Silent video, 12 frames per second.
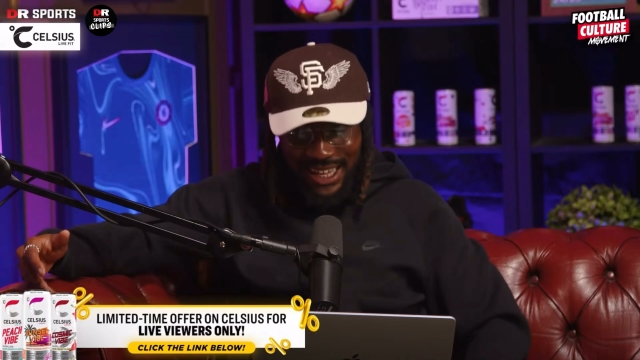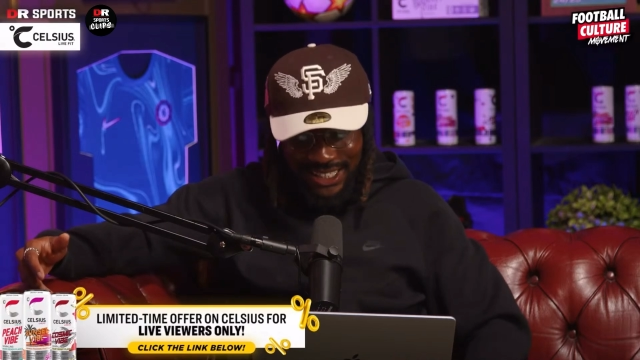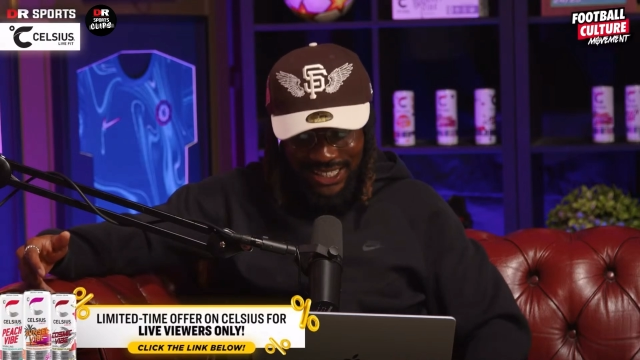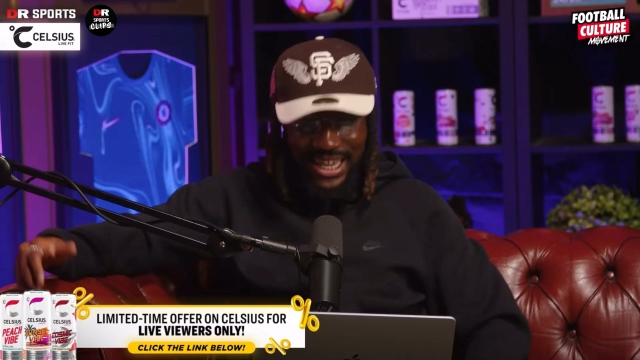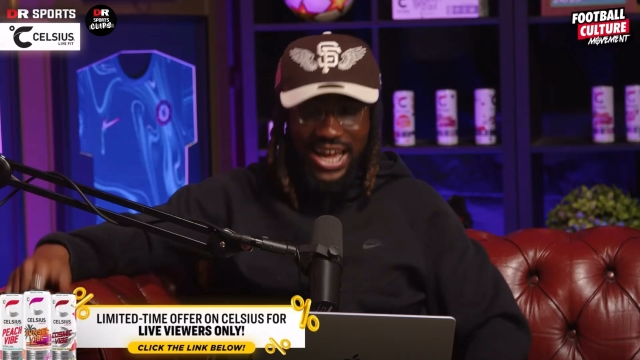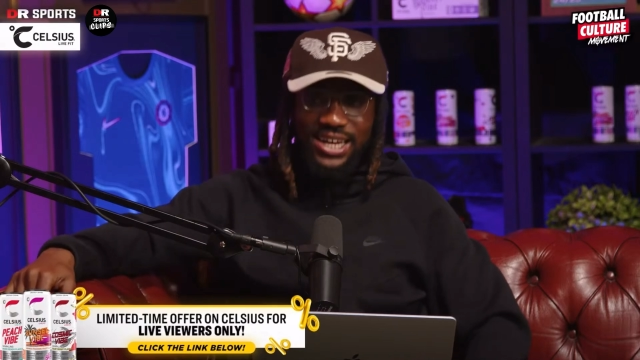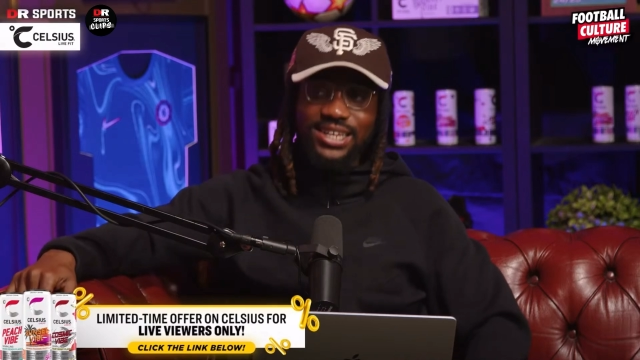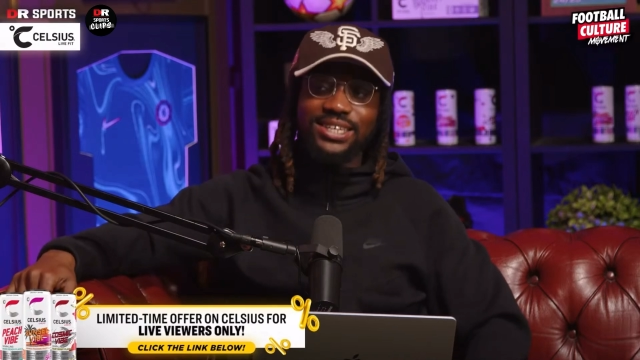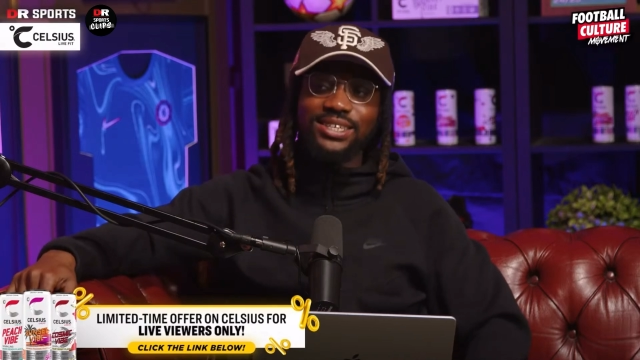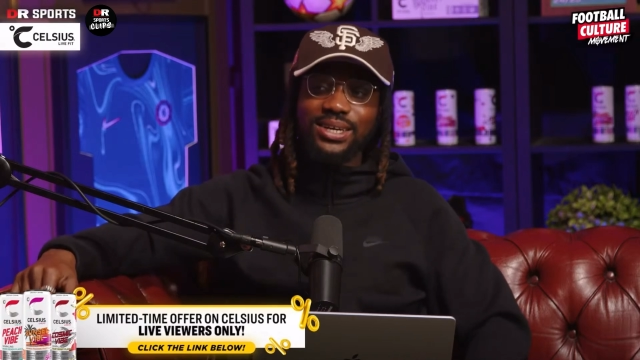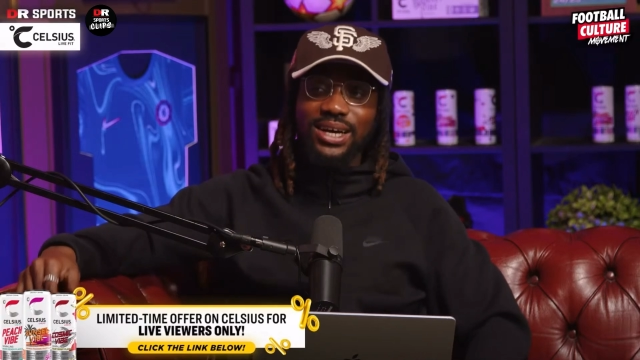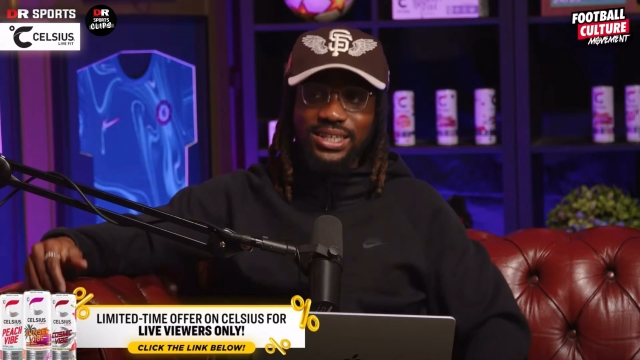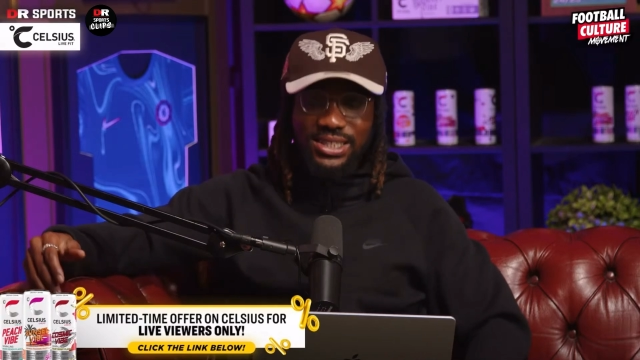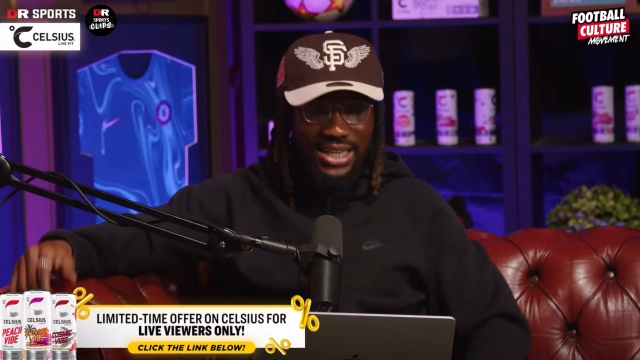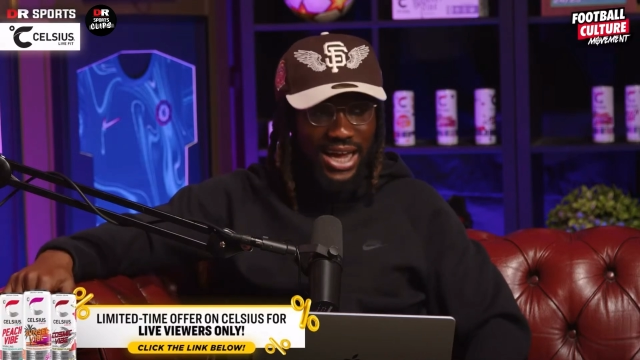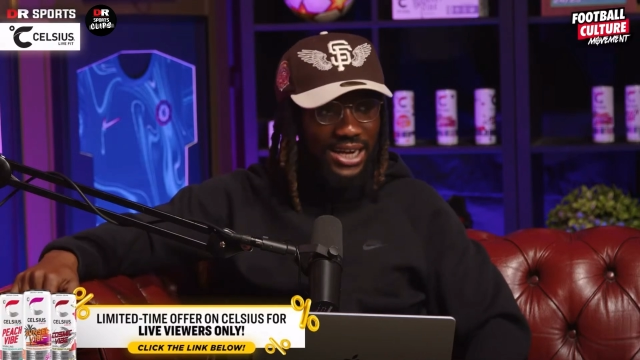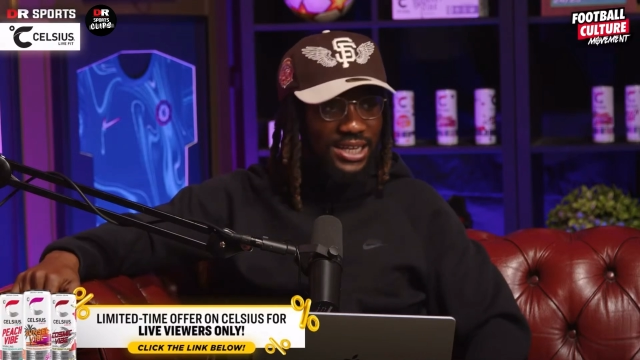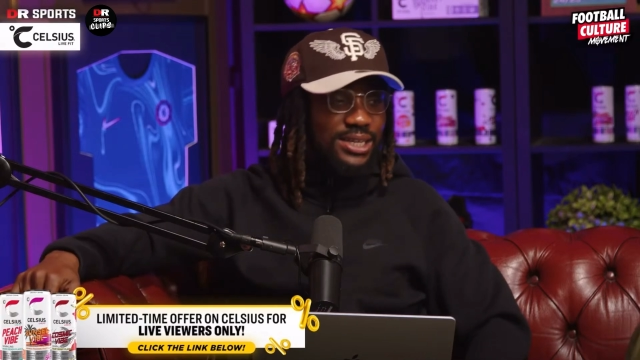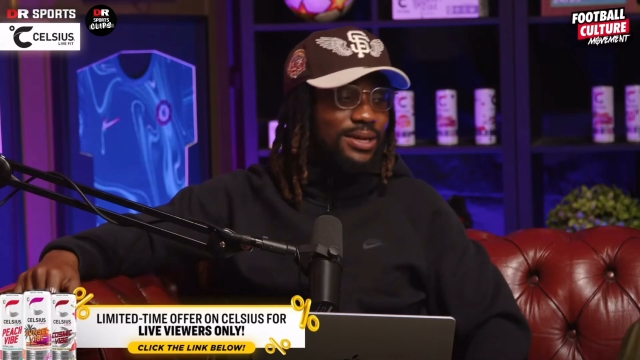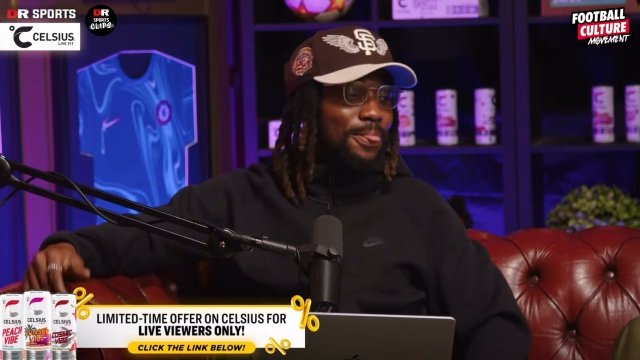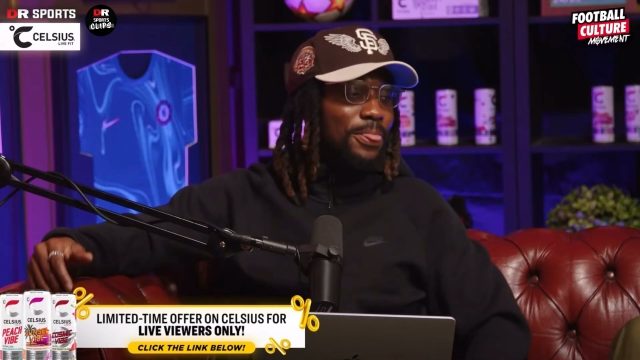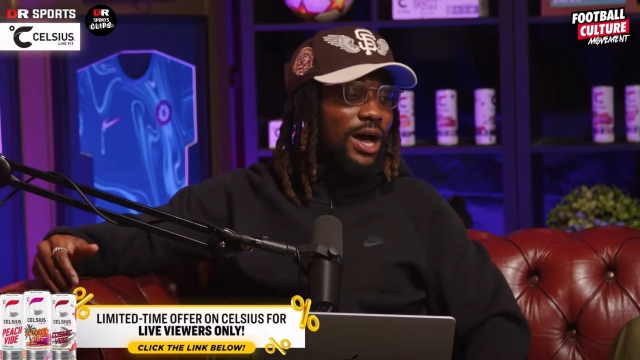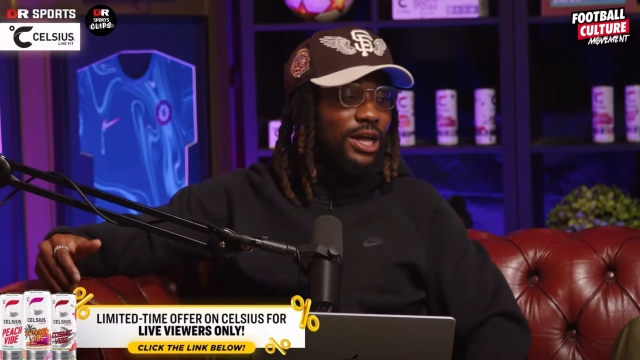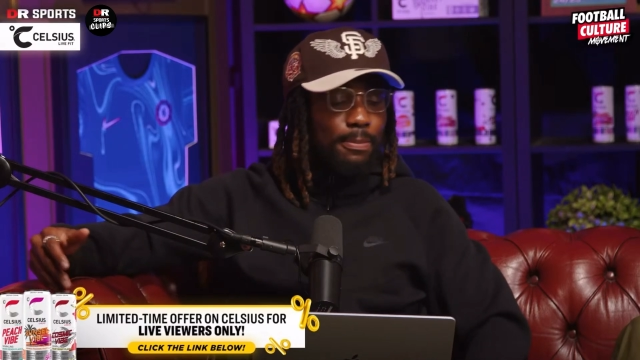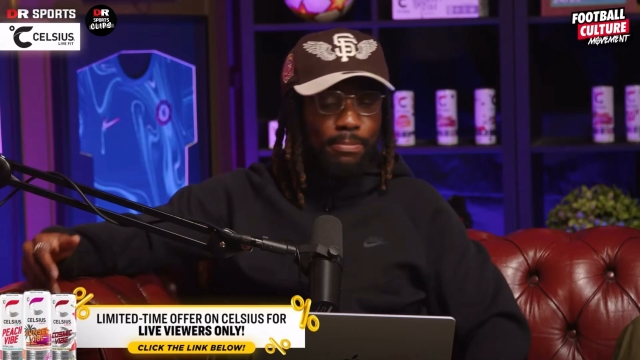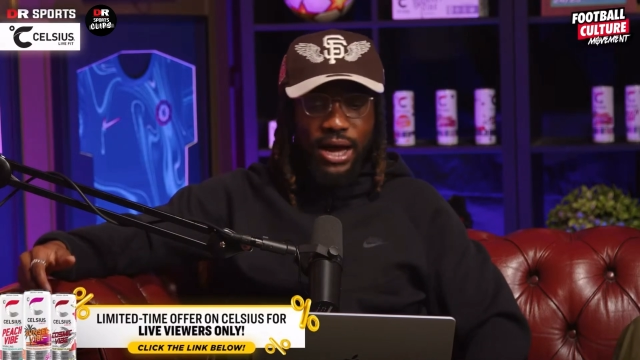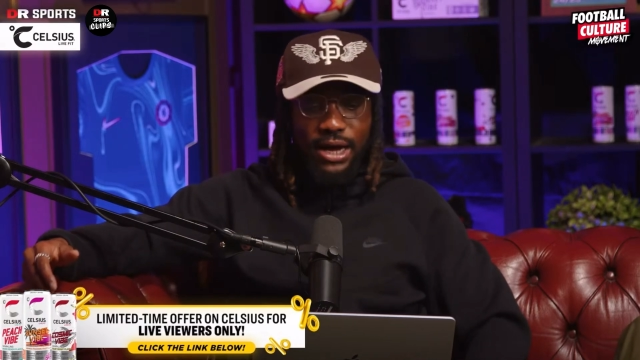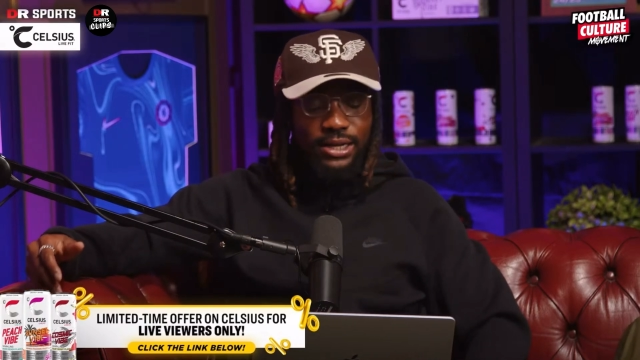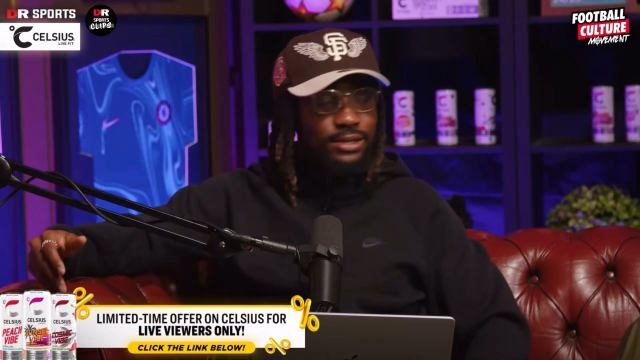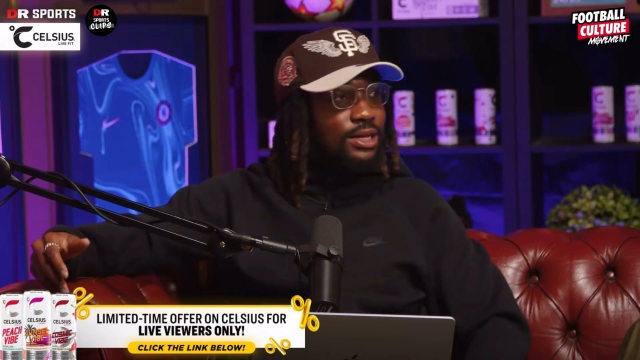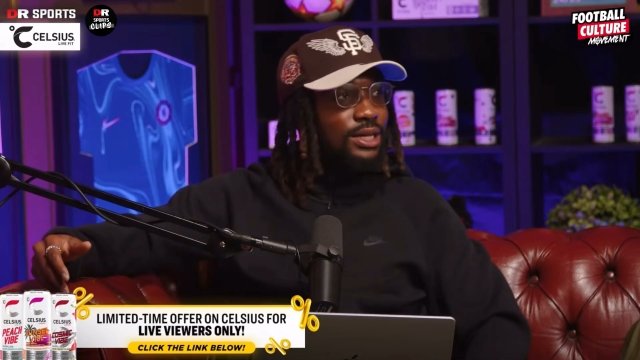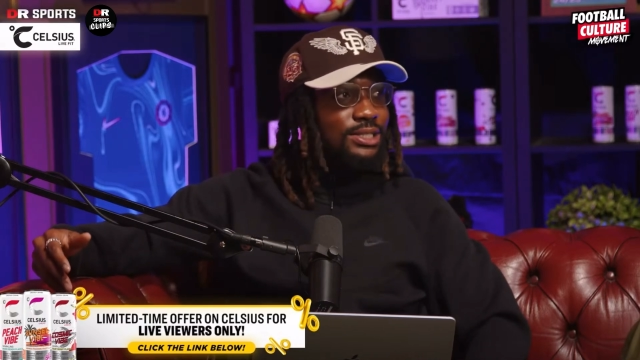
Exactly. At the back,